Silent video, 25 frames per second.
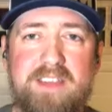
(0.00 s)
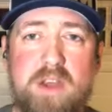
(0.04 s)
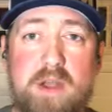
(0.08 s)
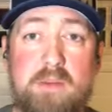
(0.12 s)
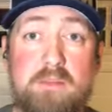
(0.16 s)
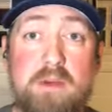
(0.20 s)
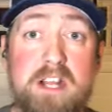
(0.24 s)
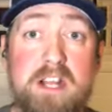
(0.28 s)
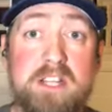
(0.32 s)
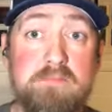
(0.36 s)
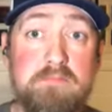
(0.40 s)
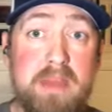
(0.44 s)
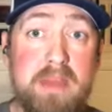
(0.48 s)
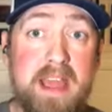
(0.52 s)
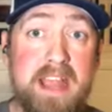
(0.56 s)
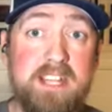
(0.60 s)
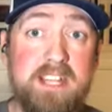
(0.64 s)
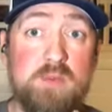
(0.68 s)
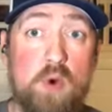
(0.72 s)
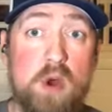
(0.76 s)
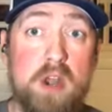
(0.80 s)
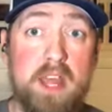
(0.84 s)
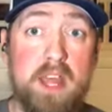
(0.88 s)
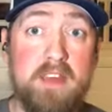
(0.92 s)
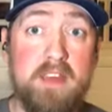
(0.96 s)
you very much. May
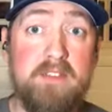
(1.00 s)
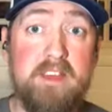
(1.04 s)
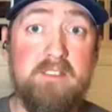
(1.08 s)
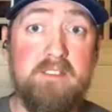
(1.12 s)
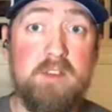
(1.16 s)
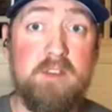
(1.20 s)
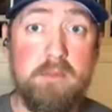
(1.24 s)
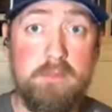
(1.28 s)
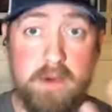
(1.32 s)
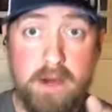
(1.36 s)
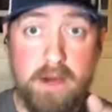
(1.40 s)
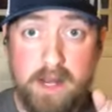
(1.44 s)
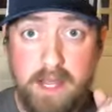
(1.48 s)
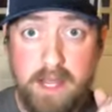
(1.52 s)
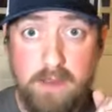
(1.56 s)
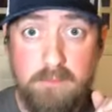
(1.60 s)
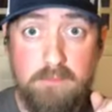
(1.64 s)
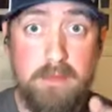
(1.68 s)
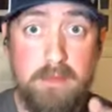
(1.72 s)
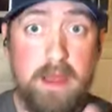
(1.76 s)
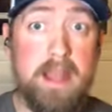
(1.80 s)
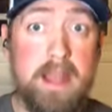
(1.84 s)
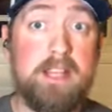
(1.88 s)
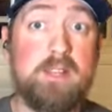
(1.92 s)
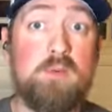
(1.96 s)
20th, everybody.
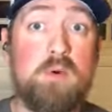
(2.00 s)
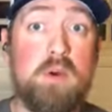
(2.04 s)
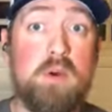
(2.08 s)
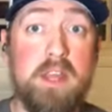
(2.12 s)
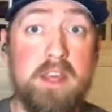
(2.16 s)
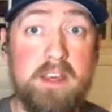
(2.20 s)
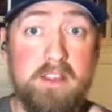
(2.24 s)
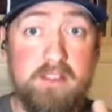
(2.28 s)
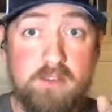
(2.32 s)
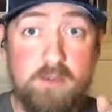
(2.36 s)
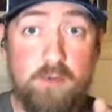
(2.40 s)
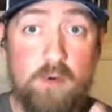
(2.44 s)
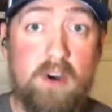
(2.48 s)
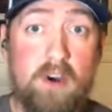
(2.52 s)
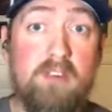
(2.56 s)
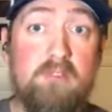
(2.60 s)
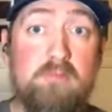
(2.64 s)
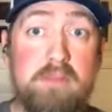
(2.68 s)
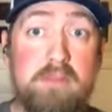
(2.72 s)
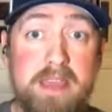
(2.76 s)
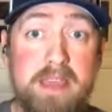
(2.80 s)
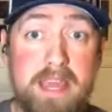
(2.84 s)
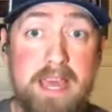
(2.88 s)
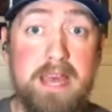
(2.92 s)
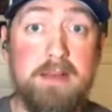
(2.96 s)
May 20th, 12
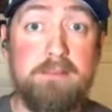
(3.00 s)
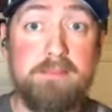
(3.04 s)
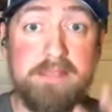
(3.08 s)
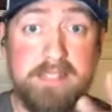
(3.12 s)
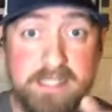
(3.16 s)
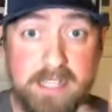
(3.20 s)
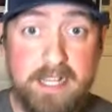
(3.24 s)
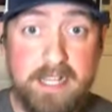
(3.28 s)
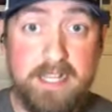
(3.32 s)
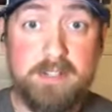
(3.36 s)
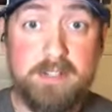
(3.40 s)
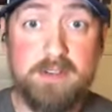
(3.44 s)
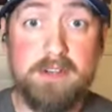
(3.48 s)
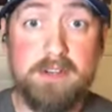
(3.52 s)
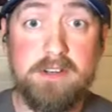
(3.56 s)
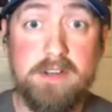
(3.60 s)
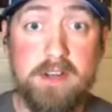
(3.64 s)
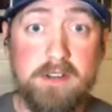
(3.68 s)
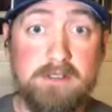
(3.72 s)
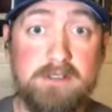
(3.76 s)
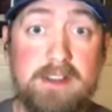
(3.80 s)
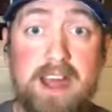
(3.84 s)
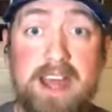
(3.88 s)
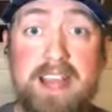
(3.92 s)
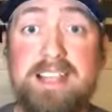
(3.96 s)
p.m. Central.
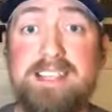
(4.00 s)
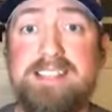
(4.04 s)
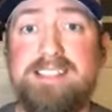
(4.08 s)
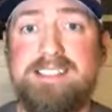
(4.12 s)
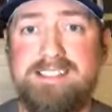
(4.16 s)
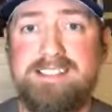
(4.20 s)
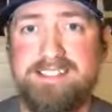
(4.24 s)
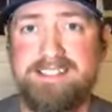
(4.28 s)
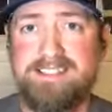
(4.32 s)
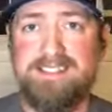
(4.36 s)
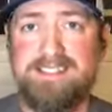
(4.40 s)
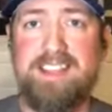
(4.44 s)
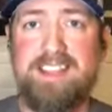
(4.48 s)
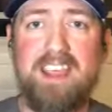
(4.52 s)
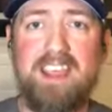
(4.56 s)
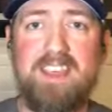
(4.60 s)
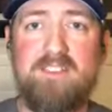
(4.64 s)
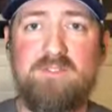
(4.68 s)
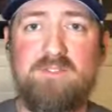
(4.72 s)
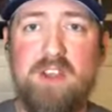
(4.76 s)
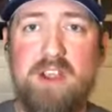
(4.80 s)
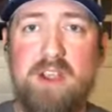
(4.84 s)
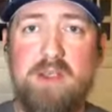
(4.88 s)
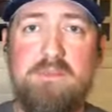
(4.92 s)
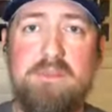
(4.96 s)
All right. Thank you
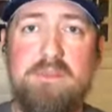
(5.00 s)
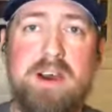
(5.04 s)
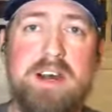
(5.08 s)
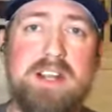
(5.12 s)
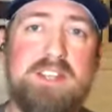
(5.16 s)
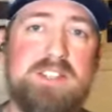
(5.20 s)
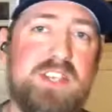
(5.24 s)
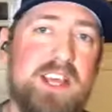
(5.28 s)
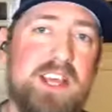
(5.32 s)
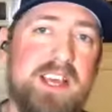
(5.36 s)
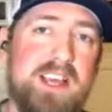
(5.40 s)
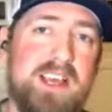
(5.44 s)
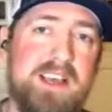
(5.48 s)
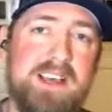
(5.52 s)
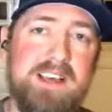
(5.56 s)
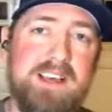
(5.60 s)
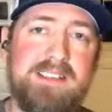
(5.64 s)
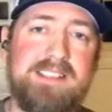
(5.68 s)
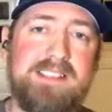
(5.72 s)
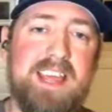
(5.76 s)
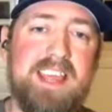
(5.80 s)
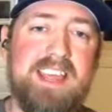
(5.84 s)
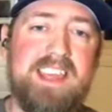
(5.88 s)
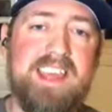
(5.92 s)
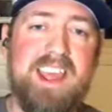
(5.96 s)
very much.
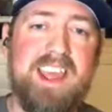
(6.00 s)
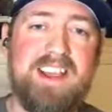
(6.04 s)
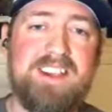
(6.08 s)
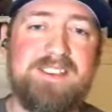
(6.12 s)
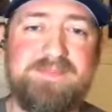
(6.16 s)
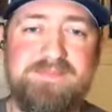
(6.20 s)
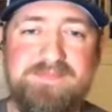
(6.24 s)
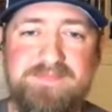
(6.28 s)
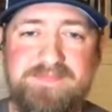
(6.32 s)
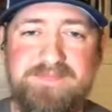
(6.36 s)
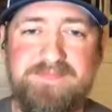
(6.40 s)
Take care.